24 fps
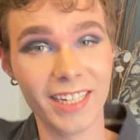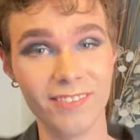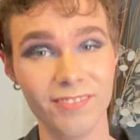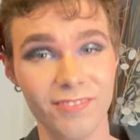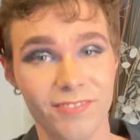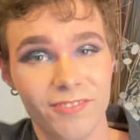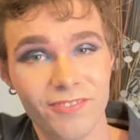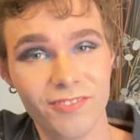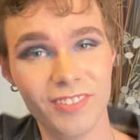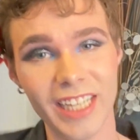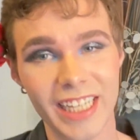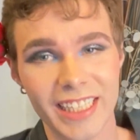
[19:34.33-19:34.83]

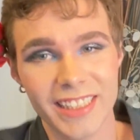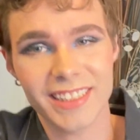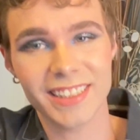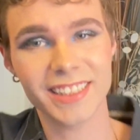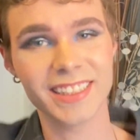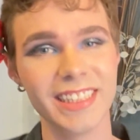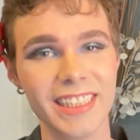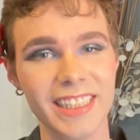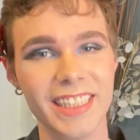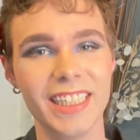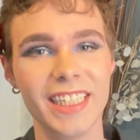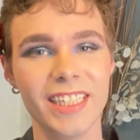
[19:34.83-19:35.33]
and
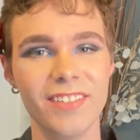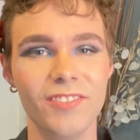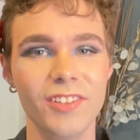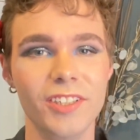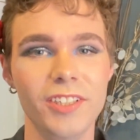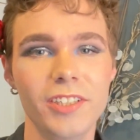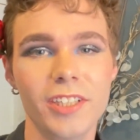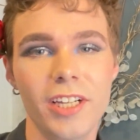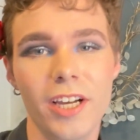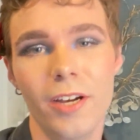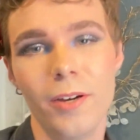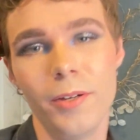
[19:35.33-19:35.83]
festive.
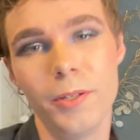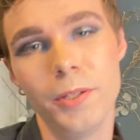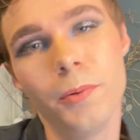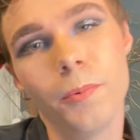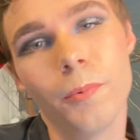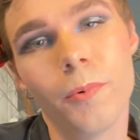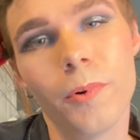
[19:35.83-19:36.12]
You know, you